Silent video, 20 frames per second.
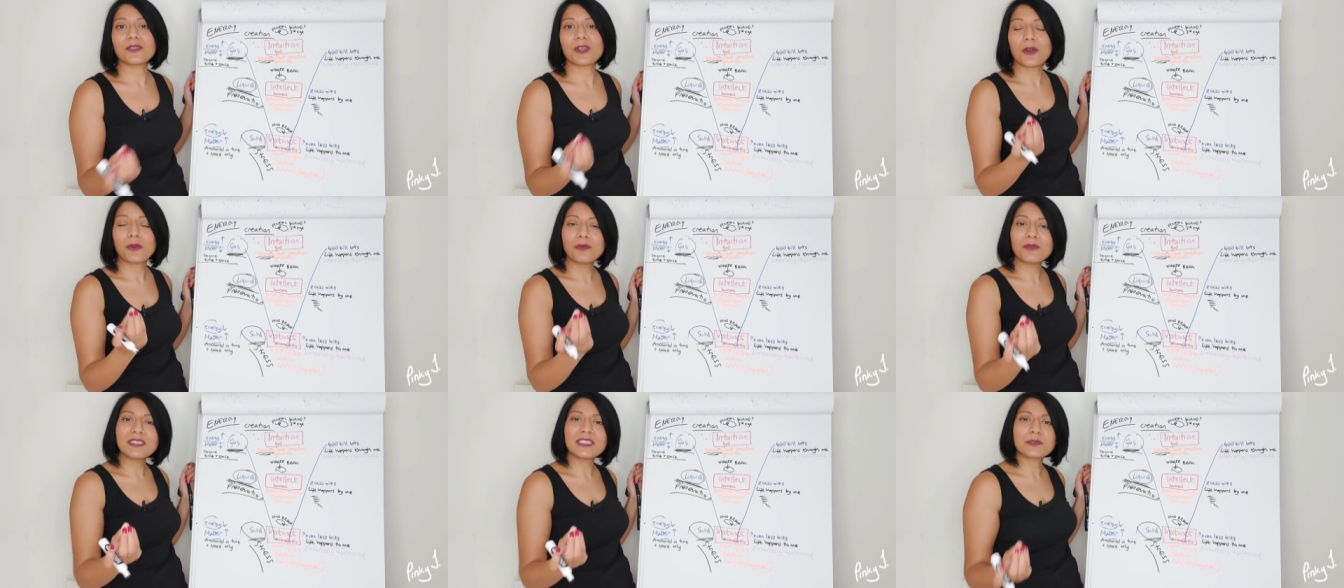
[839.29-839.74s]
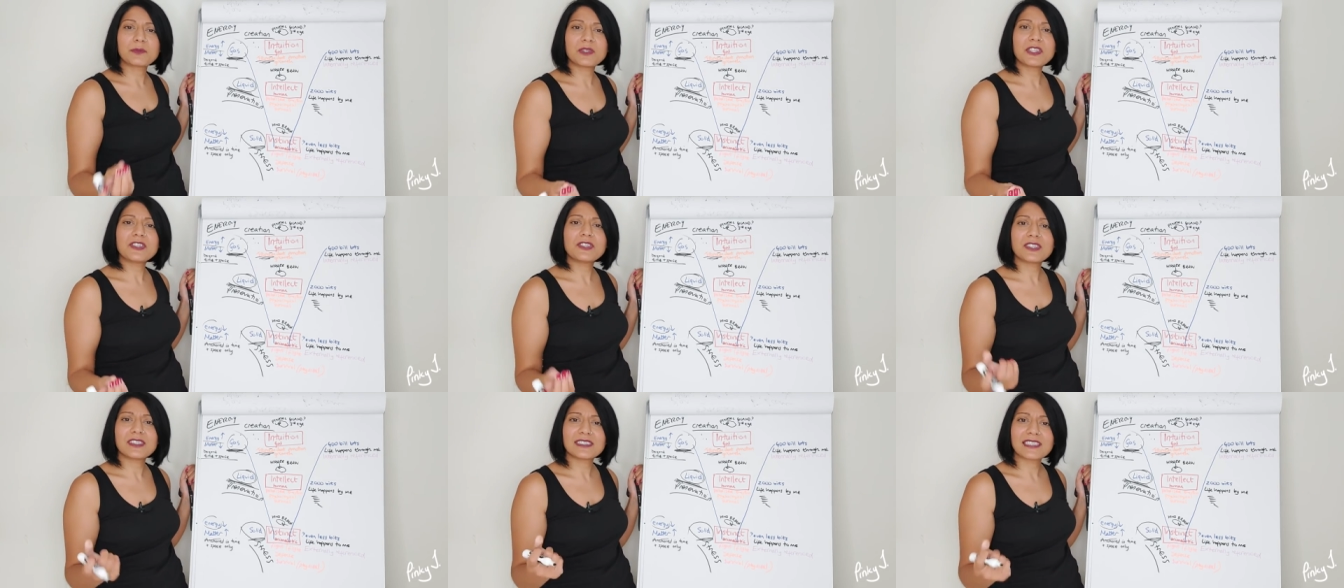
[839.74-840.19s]
the only
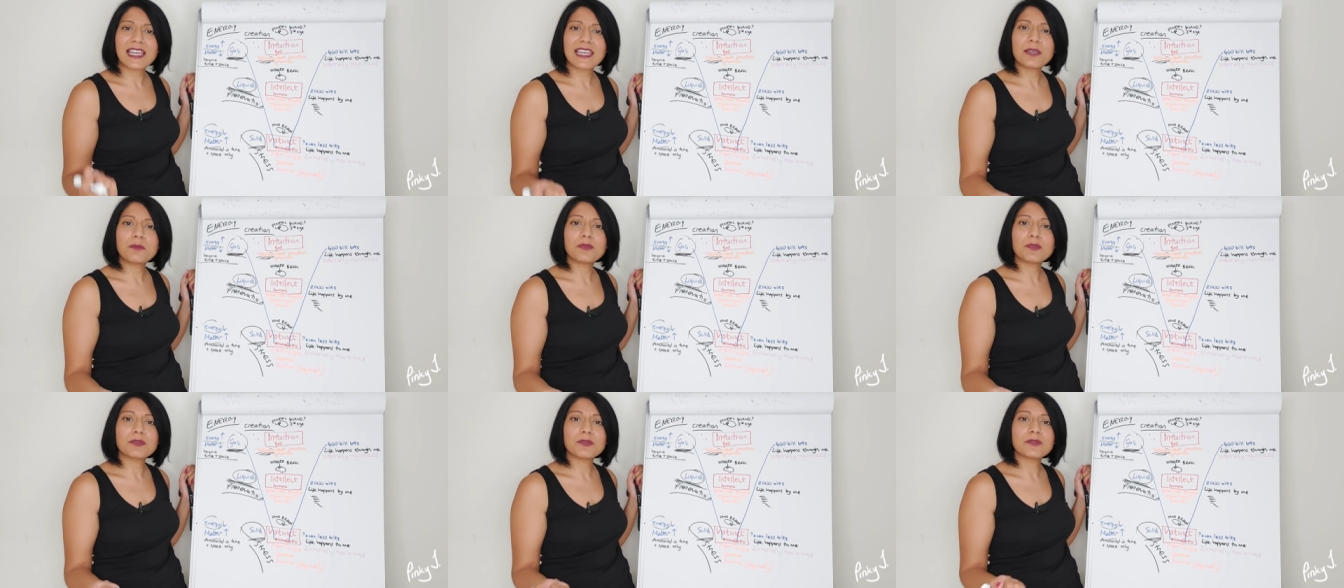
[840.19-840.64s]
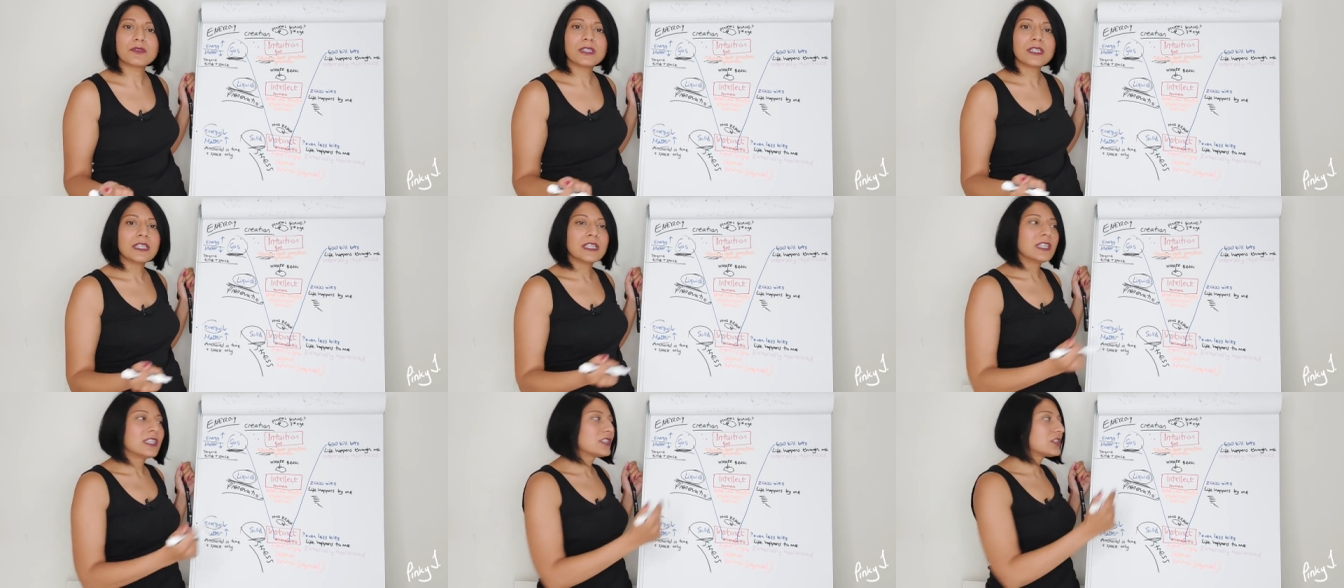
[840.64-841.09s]
species able
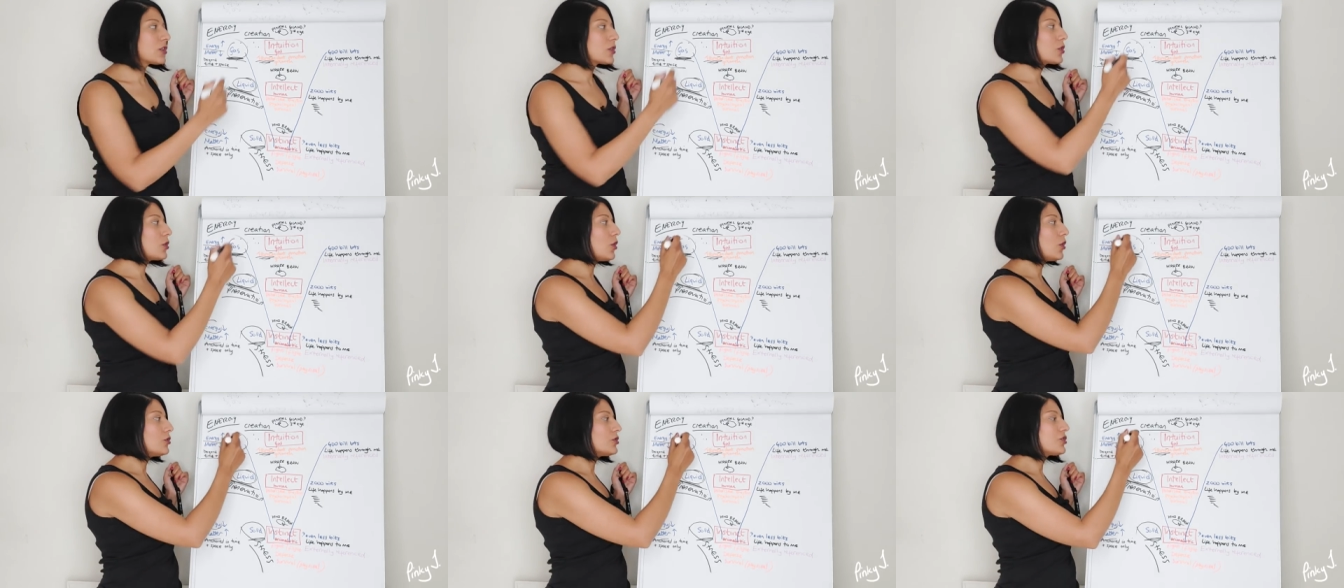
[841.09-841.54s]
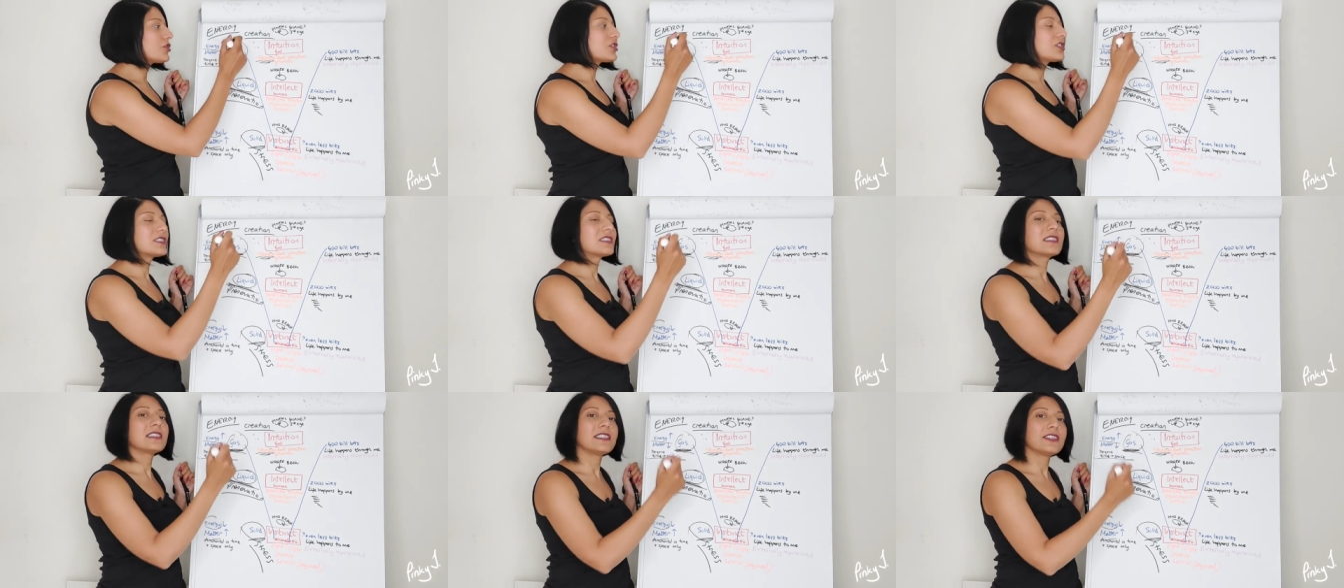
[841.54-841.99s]
to
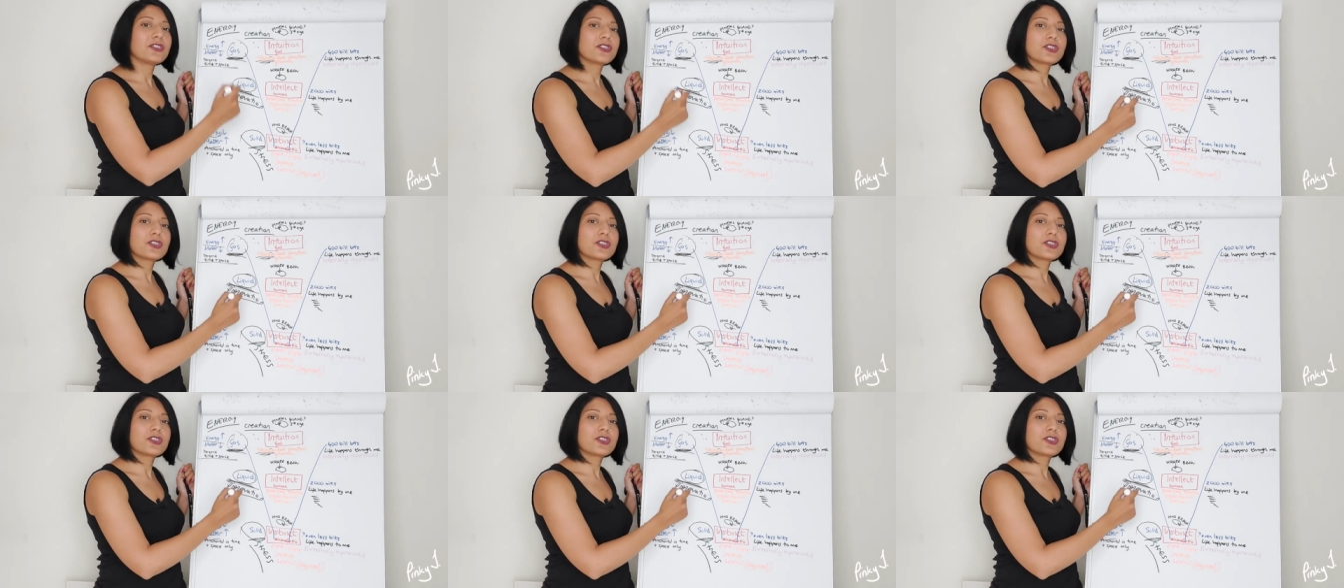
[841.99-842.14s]
consciously